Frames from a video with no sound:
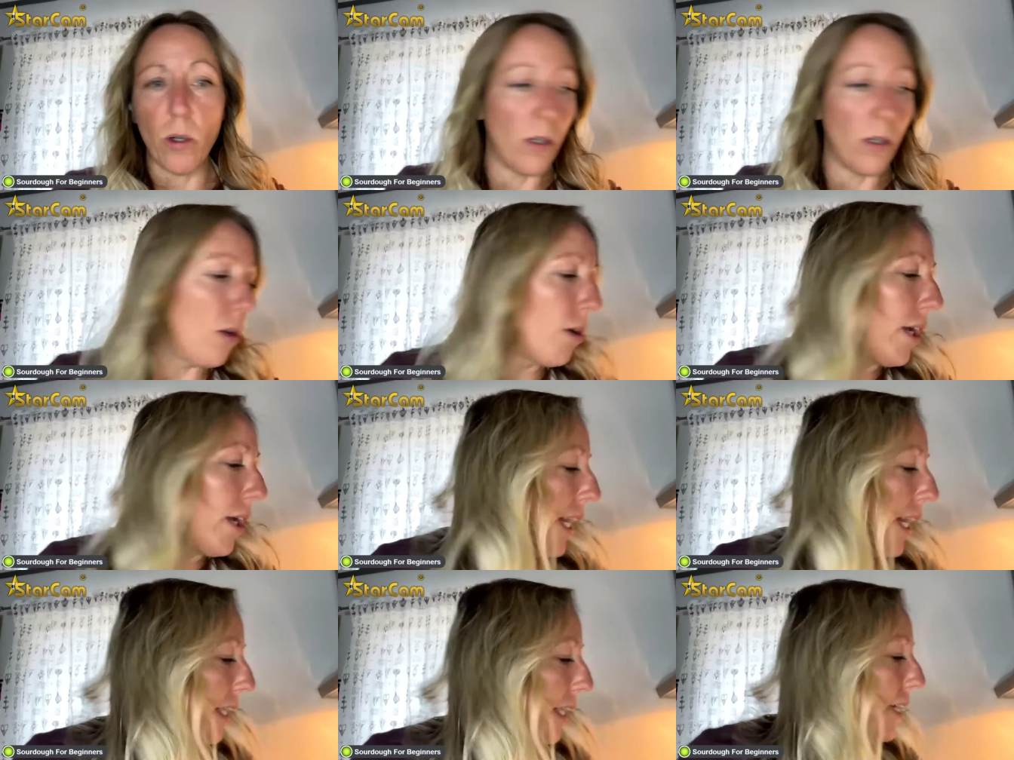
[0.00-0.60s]
Cool.
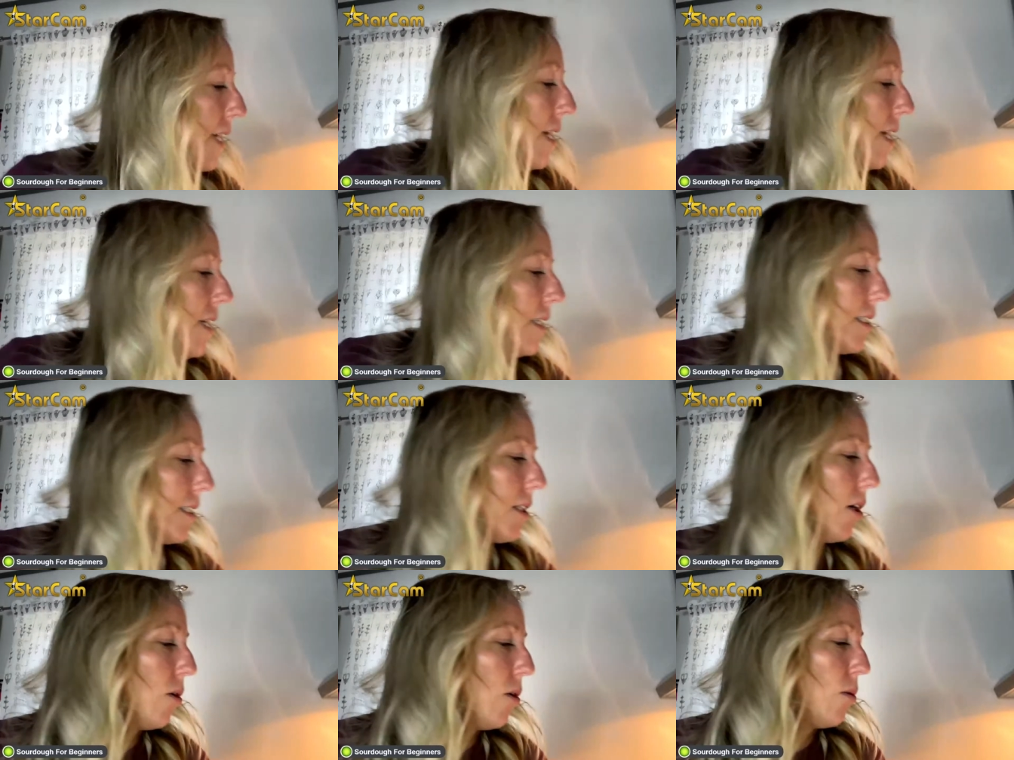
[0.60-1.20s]
Okay.
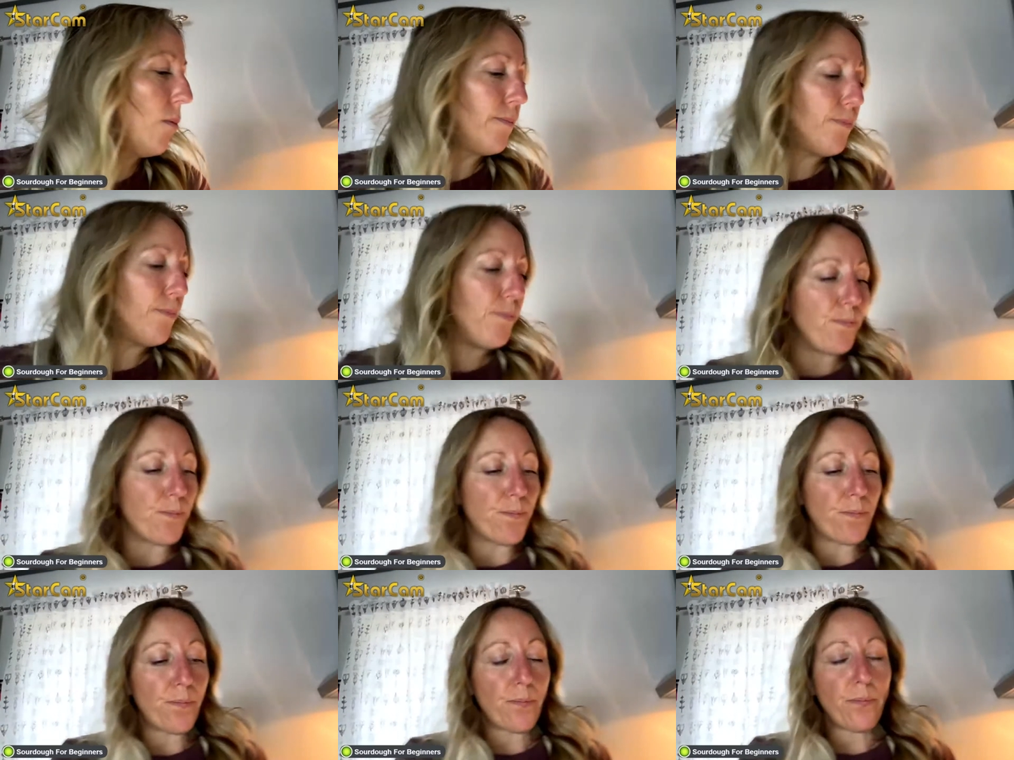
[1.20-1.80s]
So
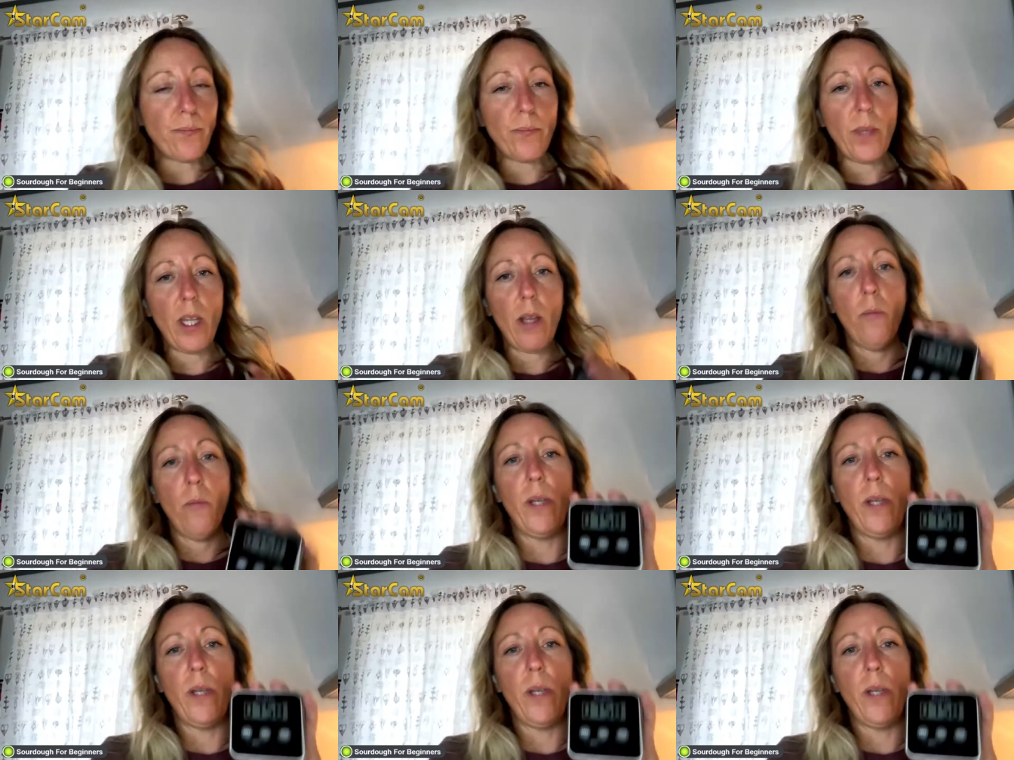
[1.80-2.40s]

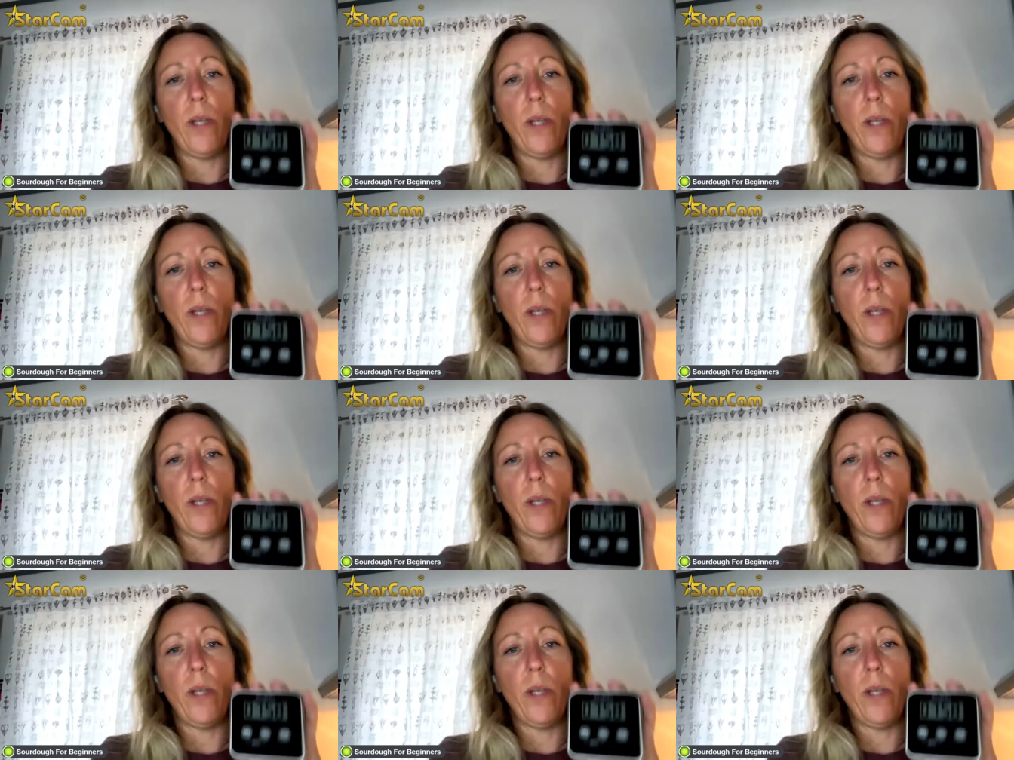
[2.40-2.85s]
we